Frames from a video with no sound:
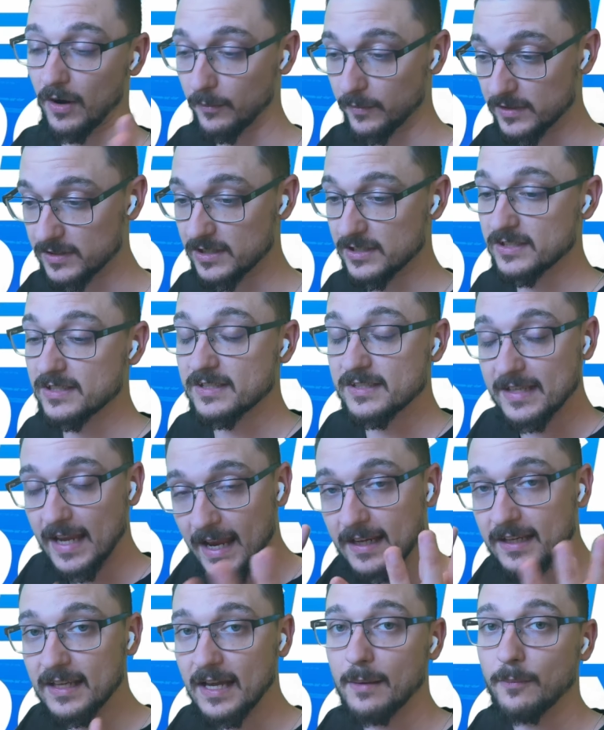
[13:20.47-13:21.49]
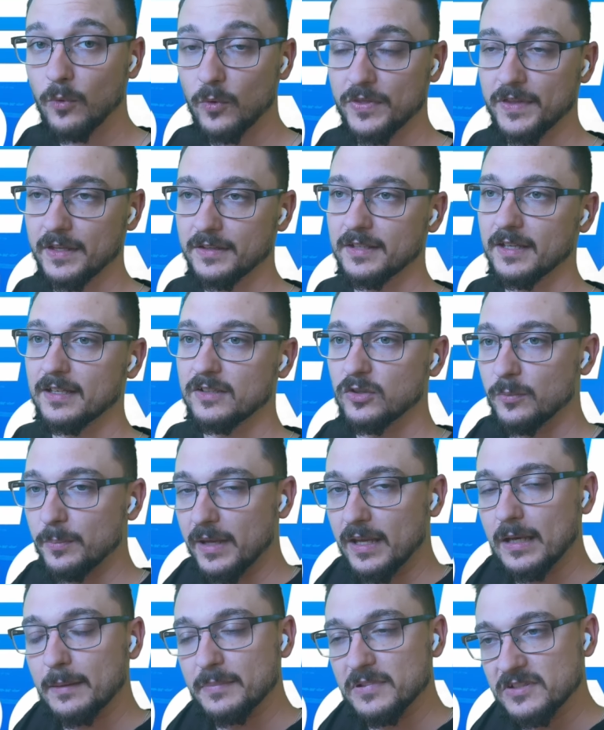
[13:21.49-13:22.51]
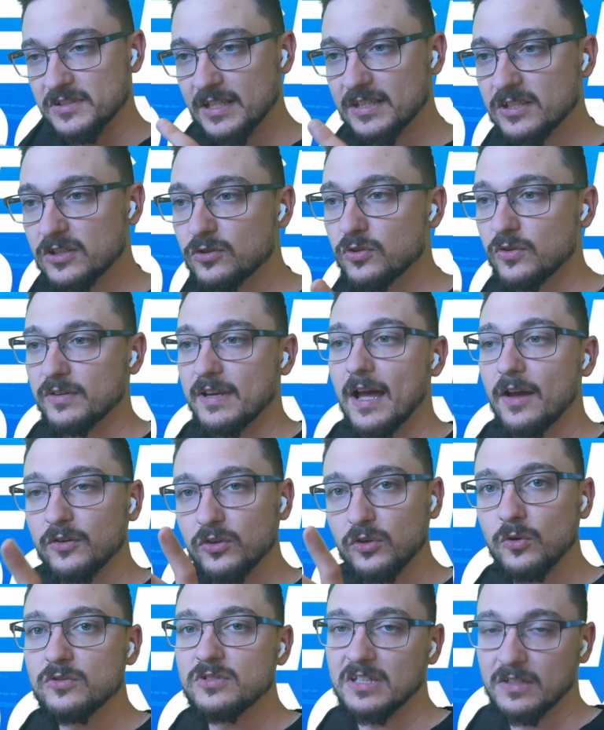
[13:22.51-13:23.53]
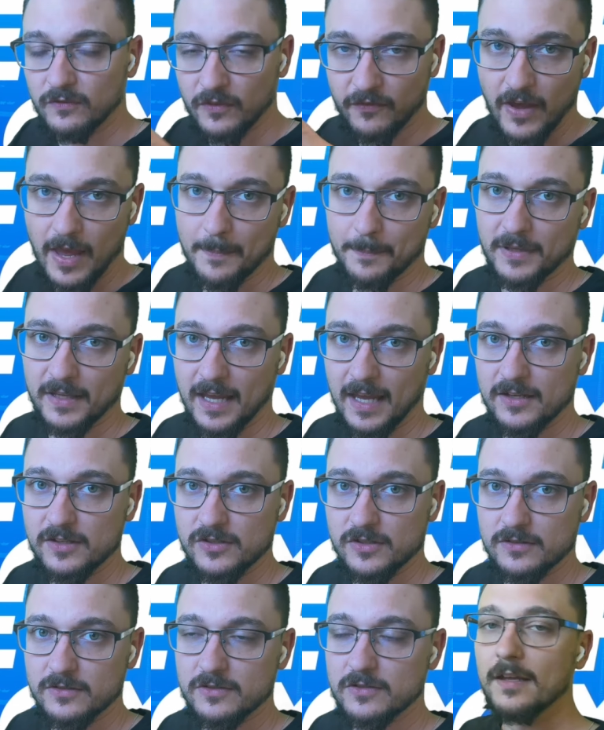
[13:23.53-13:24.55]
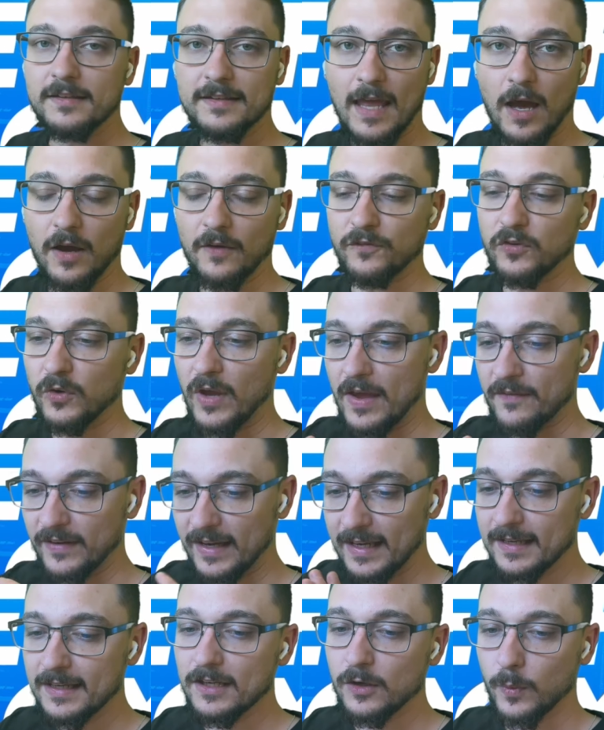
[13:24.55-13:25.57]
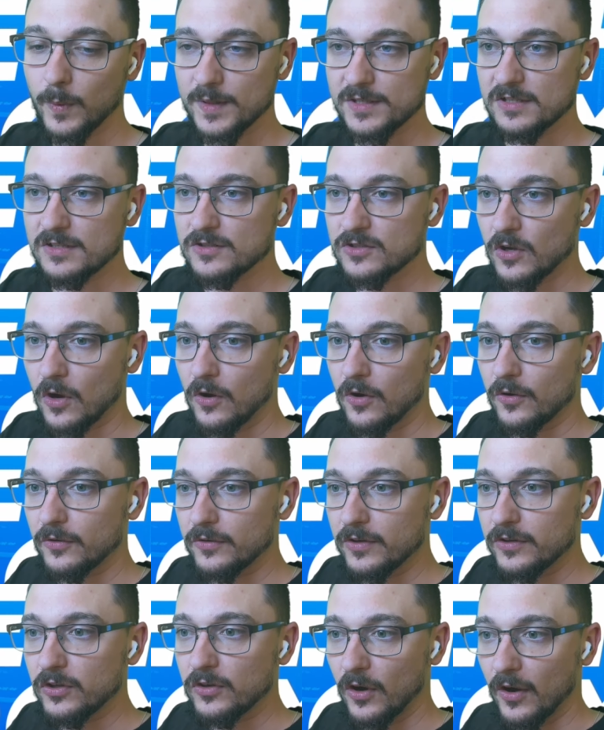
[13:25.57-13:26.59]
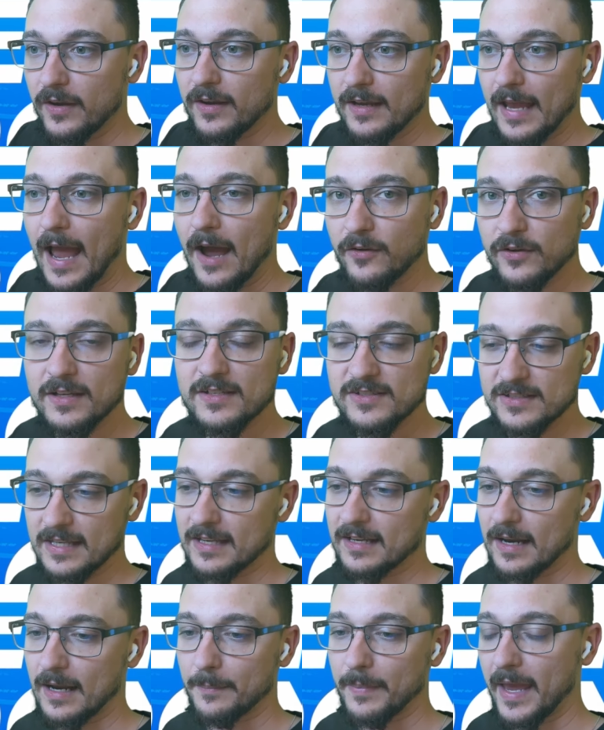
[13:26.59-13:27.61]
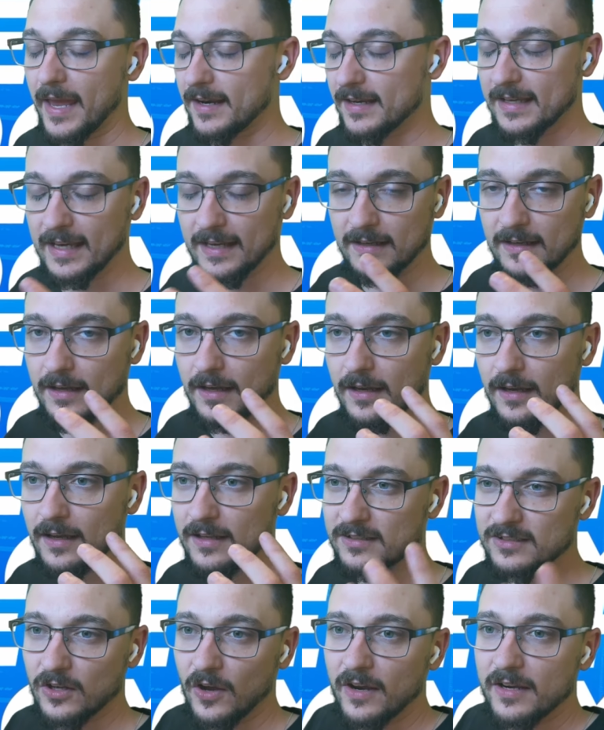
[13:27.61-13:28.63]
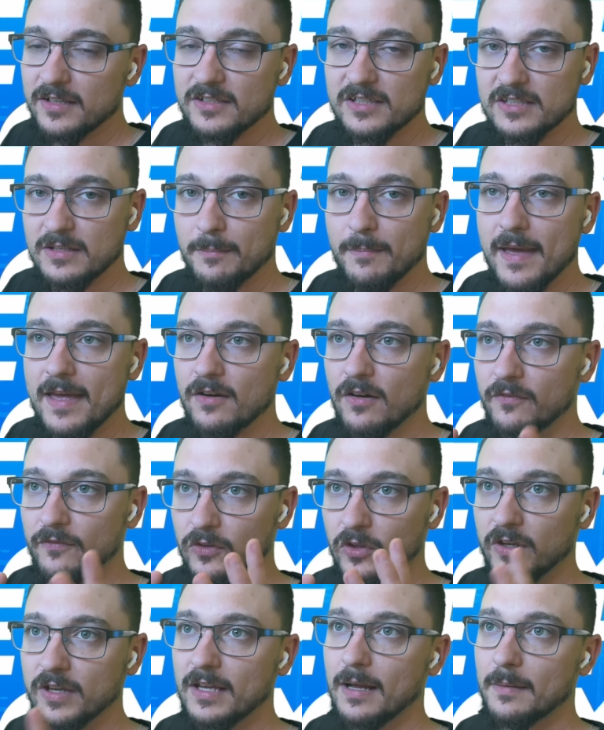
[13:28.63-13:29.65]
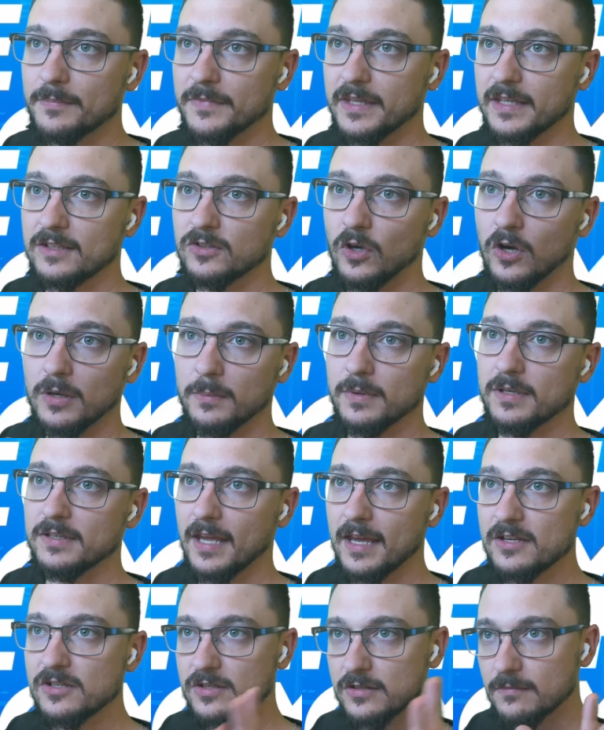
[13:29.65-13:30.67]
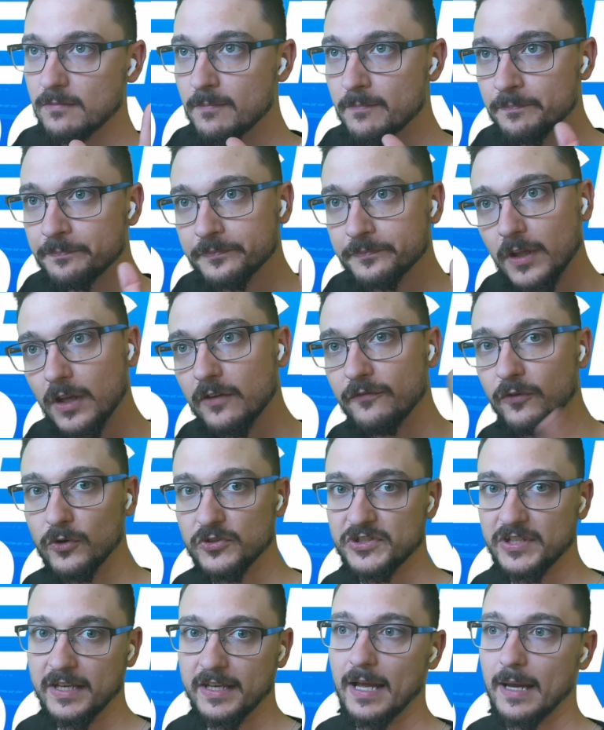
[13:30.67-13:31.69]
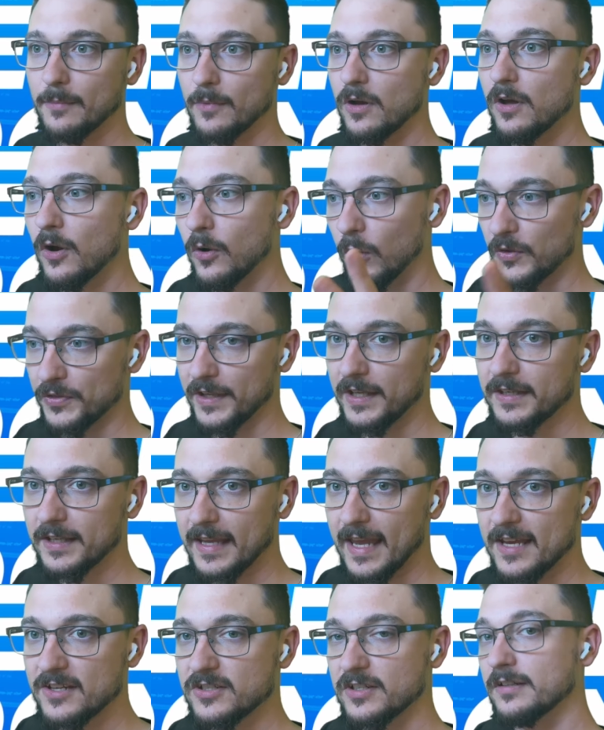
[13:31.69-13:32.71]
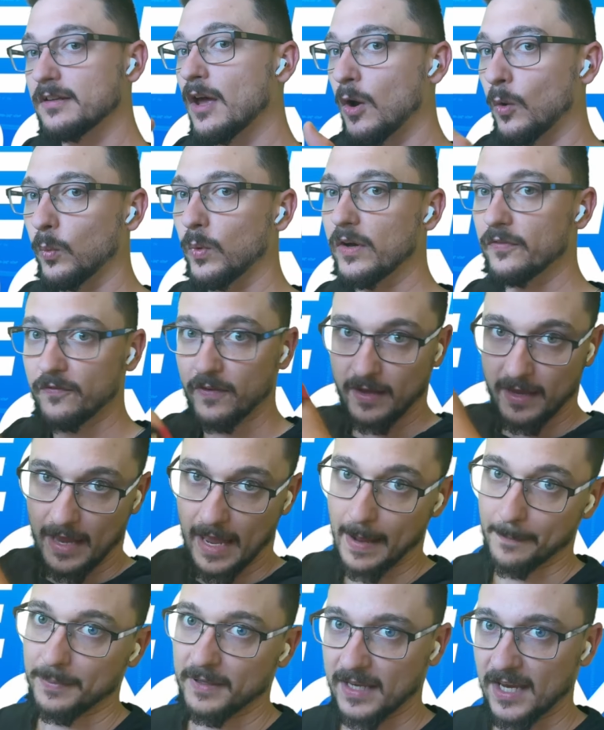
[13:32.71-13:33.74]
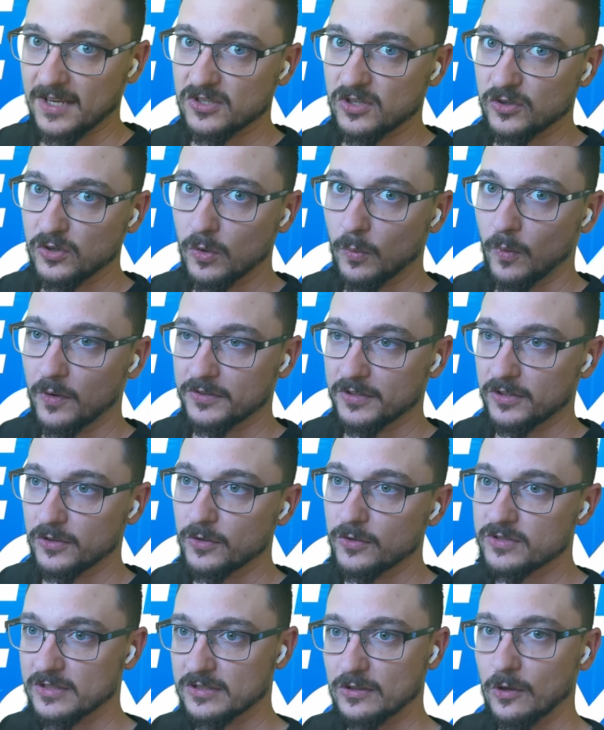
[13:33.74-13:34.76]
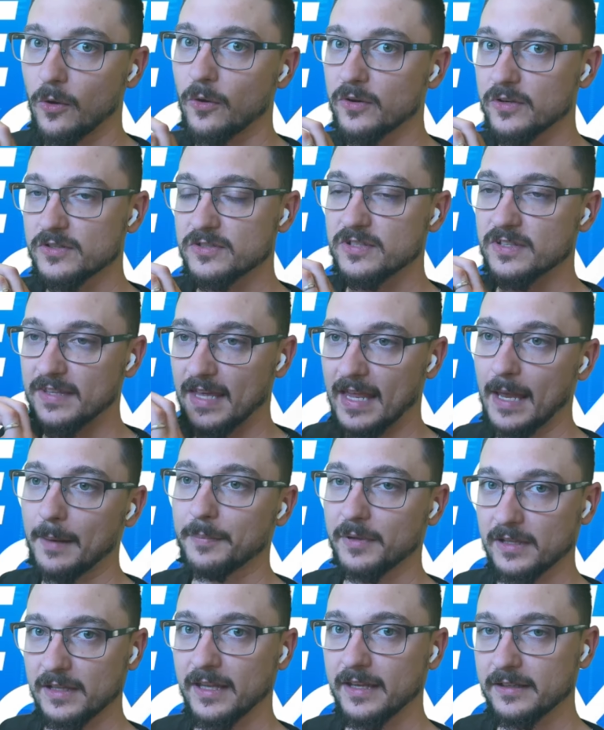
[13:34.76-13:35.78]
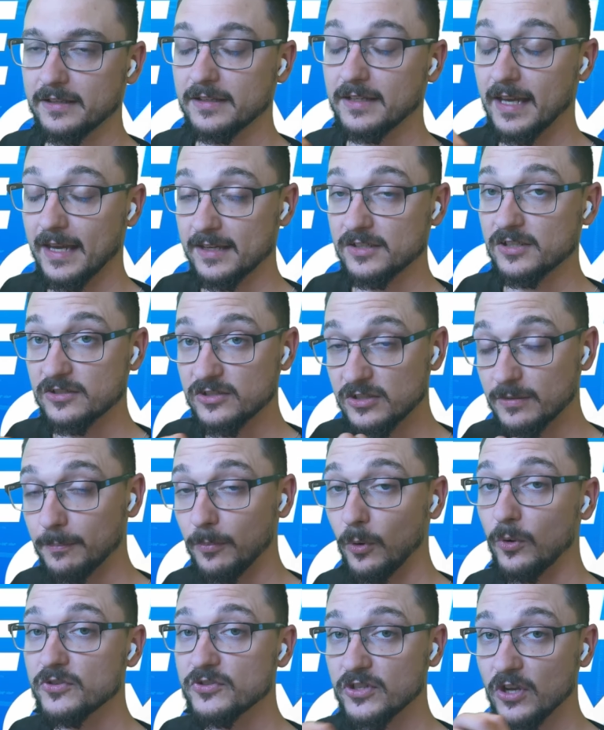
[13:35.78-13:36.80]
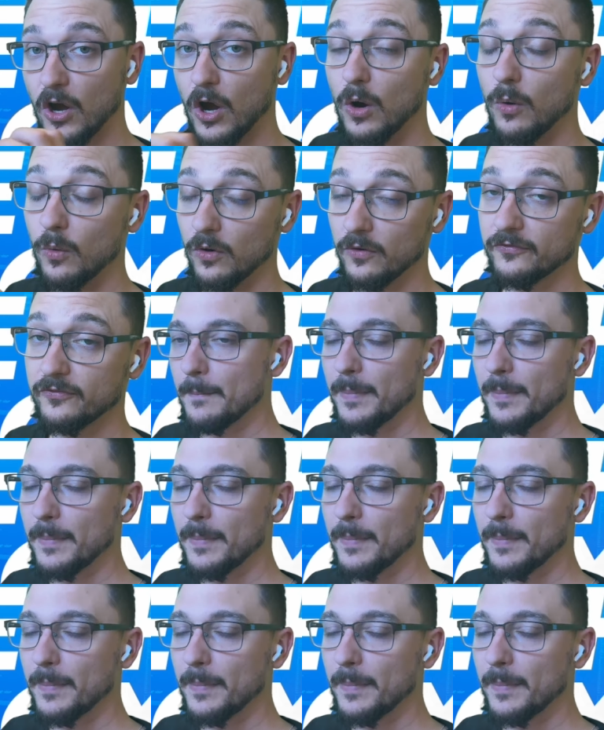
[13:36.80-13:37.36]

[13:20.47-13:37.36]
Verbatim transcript: We're just standing up Authentik to be in a position to now use it with applications. Now, if you have any questions on, you know, how you can set it up, and again, it's kind of just a matter of looking up the documentation for setting up authentication with application you want to use, as long as that application supports OAuth.